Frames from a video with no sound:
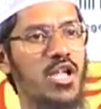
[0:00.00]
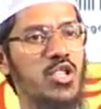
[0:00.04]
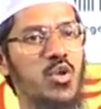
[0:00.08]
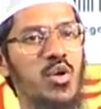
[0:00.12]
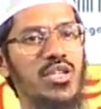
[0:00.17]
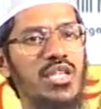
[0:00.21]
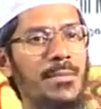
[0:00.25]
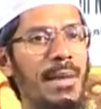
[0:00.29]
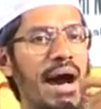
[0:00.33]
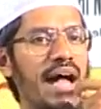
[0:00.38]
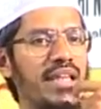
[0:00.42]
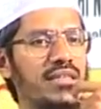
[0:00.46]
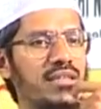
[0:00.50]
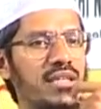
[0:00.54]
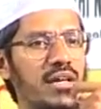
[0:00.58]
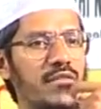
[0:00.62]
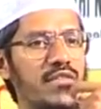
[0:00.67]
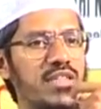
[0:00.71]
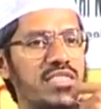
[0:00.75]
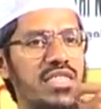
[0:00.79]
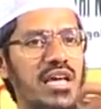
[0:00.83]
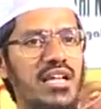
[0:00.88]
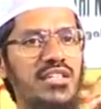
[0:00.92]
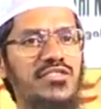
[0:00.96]
So when the
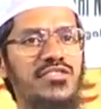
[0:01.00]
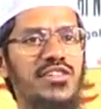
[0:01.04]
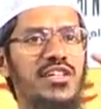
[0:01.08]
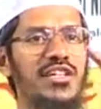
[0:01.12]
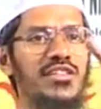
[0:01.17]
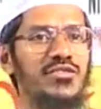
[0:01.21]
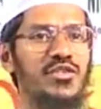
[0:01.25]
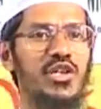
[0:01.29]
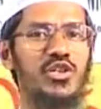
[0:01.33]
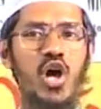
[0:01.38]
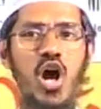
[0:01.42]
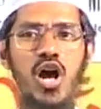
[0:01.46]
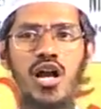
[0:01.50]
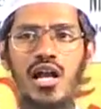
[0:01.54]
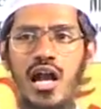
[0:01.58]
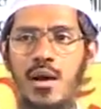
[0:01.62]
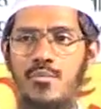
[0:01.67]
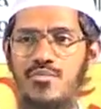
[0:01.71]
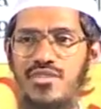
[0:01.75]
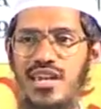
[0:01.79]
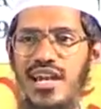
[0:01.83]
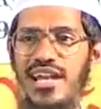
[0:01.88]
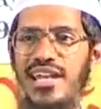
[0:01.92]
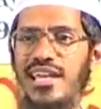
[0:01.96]
master whistles, the dog
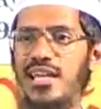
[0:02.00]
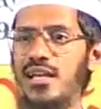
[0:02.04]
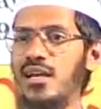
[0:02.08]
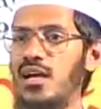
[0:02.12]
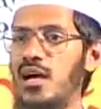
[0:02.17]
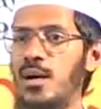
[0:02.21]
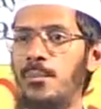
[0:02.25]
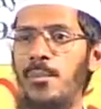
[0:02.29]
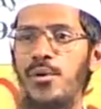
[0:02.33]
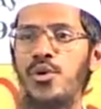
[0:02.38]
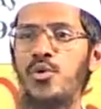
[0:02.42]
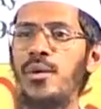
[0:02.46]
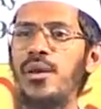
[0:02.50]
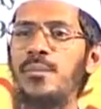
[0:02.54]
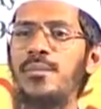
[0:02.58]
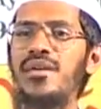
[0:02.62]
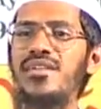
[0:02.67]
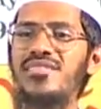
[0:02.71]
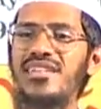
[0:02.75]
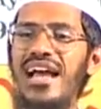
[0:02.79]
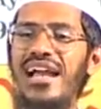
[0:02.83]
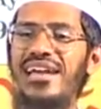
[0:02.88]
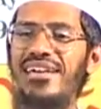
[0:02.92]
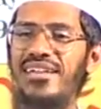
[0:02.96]
comes running, but human
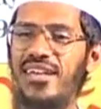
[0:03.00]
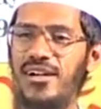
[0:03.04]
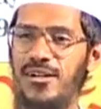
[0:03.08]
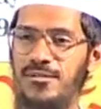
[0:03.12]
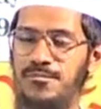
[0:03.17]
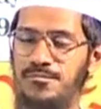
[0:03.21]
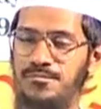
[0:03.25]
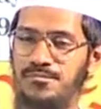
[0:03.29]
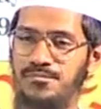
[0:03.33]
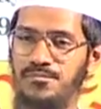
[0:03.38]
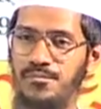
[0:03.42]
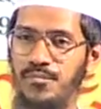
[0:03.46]
beings can't hear.